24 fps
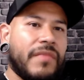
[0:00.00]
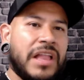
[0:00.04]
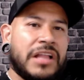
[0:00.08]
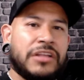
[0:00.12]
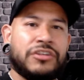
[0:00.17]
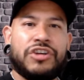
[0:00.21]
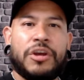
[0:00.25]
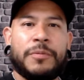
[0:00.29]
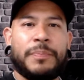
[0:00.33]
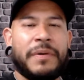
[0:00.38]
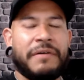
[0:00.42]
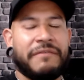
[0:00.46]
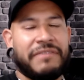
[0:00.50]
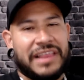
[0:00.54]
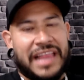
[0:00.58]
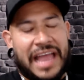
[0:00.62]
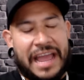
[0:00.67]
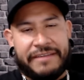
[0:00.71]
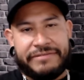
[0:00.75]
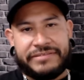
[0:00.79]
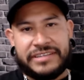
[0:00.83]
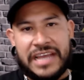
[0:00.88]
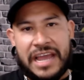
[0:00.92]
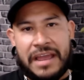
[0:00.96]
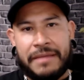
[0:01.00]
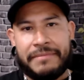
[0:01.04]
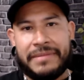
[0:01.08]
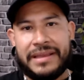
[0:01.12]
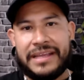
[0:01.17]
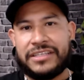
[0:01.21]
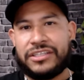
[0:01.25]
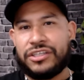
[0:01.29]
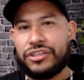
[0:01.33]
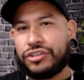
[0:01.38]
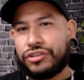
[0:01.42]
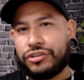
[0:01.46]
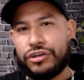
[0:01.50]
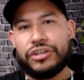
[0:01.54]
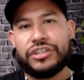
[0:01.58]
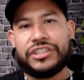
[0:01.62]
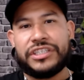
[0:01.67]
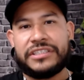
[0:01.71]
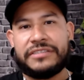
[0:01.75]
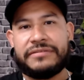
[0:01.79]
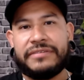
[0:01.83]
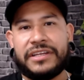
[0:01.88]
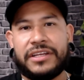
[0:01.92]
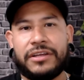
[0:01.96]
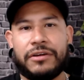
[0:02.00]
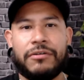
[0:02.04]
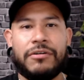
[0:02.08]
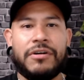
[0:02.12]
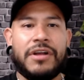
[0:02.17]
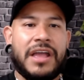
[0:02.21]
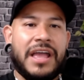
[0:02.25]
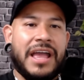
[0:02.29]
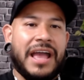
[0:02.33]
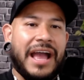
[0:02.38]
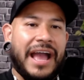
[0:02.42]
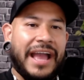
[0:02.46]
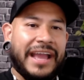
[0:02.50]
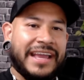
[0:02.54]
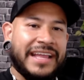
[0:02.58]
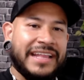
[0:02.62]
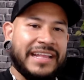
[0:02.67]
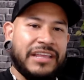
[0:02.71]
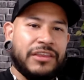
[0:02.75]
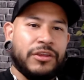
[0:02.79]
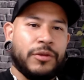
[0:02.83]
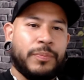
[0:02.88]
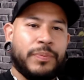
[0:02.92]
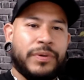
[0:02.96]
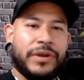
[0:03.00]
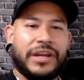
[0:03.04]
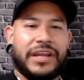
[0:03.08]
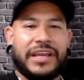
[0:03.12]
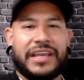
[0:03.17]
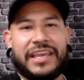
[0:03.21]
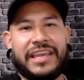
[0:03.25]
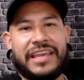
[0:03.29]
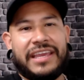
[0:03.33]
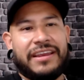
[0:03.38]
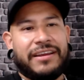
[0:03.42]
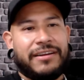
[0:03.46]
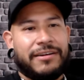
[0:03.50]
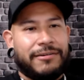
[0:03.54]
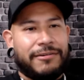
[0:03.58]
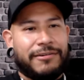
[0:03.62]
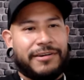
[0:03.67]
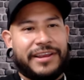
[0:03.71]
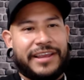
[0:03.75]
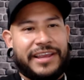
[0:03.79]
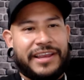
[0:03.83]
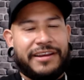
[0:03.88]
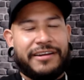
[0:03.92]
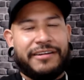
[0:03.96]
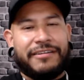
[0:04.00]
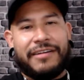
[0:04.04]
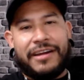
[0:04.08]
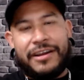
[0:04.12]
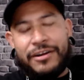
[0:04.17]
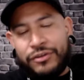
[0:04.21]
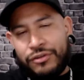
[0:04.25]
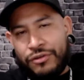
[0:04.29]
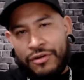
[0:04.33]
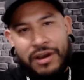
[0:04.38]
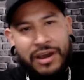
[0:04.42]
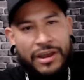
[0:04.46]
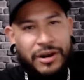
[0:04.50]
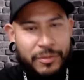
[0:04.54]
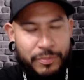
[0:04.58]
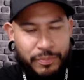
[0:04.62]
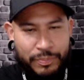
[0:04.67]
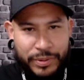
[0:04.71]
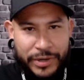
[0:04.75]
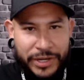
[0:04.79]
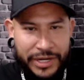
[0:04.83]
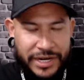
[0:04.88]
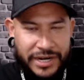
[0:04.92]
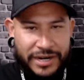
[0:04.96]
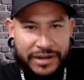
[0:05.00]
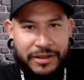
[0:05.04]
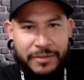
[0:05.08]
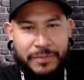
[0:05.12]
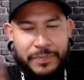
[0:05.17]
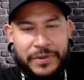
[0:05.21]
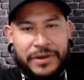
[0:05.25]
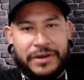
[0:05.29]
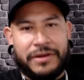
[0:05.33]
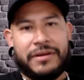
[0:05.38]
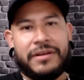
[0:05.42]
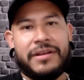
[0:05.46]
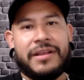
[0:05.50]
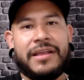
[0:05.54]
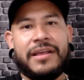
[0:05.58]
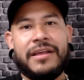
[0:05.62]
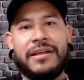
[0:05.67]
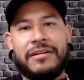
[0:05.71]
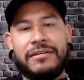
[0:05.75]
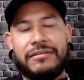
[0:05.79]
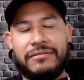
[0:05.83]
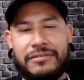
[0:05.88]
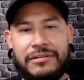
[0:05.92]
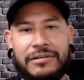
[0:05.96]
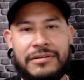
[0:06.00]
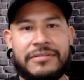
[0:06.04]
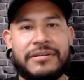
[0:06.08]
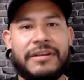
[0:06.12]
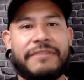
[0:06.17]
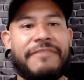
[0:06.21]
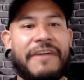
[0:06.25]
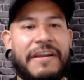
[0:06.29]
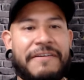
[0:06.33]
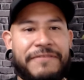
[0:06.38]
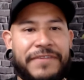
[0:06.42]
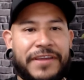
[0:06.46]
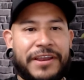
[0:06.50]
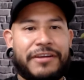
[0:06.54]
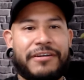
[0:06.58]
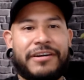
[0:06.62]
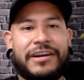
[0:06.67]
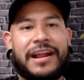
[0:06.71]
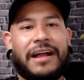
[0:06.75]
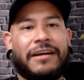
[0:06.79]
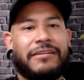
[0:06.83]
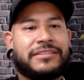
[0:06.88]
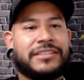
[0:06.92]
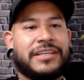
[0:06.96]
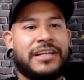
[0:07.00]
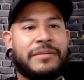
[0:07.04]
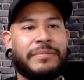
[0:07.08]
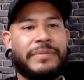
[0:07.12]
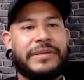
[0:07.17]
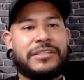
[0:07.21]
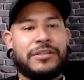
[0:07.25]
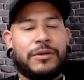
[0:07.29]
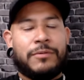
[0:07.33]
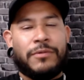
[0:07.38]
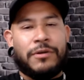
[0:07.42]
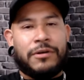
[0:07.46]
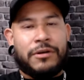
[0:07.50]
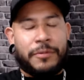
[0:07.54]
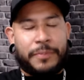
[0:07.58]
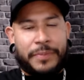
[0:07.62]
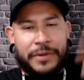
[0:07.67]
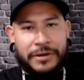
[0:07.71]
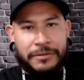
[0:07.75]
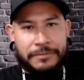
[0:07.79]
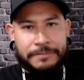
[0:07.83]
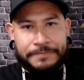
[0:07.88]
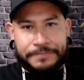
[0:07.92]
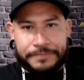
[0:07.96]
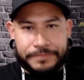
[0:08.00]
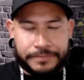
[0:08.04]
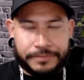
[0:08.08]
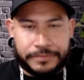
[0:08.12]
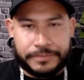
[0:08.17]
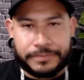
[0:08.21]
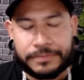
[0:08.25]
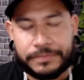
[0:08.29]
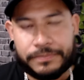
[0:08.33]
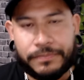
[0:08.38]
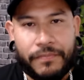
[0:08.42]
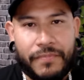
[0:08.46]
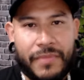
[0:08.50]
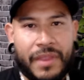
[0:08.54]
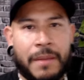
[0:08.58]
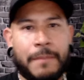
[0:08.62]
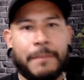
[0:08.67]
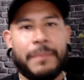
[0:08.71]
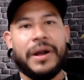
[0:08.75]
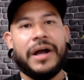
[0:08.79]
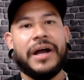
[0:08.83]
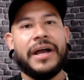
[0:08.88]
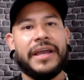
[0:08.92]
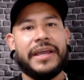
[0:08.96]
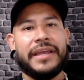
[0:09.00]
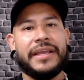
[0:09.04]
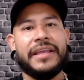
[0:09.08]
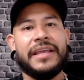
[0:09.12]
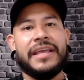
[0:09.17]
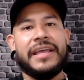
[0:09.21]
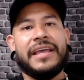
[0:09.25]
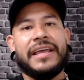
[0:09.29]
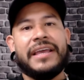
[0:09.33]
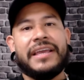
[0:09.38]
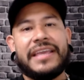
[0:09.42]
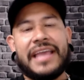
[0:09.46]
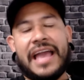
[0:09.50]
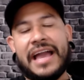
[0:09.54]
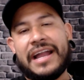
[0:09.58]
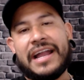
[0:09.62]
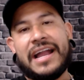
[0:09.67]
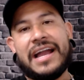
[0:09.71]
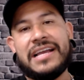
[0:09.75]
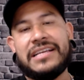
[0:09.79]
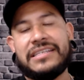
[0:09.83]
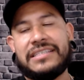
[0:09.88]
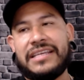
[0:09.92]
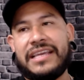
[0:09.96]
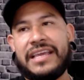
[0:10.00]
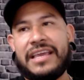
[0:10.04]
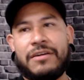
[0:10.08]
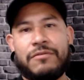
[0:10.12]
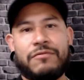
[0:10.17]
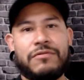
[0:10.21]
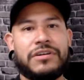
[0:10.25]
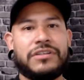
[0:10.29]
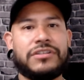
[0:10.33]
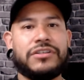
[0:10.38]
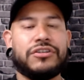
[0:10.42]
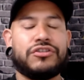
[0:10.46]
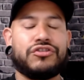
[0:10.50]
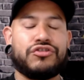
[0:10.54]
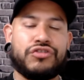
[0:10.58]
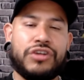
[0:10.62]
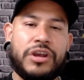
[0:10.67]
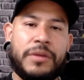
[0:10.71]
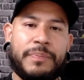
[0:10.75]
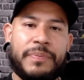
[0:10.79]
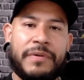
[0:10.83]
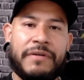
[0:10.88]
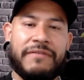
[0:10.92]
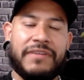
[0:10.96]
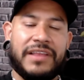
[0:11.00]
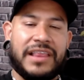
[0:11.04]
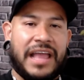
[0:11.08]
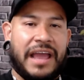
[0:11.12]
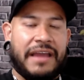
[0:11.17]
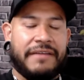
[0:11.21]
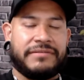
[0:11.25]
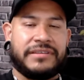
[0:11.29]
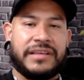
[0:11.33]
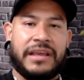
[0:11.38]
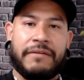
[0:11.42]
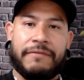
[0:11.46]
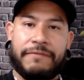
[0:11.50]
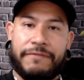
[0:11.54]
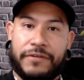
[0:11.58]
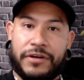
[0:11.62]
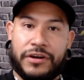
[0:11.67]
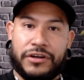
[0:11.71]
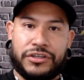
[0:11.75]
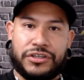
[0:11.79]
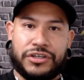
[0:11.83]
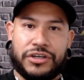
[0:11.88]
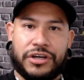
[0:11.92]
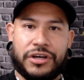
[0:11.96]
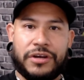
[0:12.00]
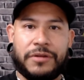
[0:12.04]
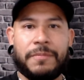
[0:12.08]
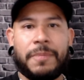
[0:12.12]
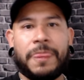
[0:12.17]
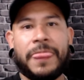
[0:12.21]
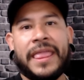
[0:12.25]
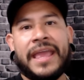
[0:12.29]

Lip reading: Trip of a Lifetime. It's a Sturgis video. I can either put it here or here. I don't know how to put it up here. If I figure it out, it's going to be somewhere up here. But yeah, guys, it was a trip of a lifetime for sure.